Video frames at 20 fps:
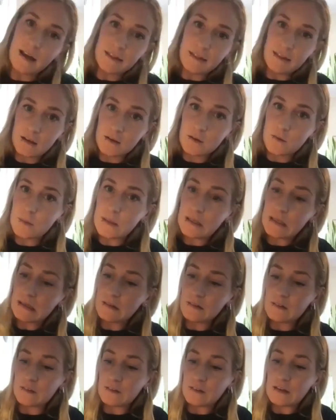think we can
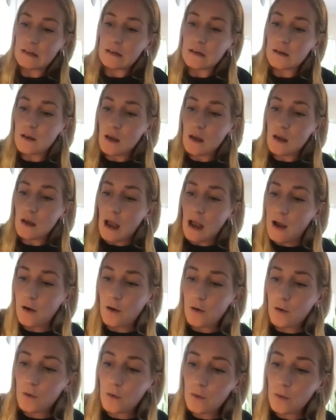see
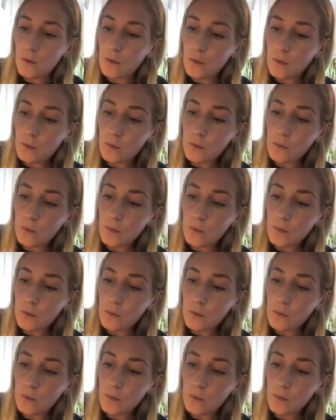how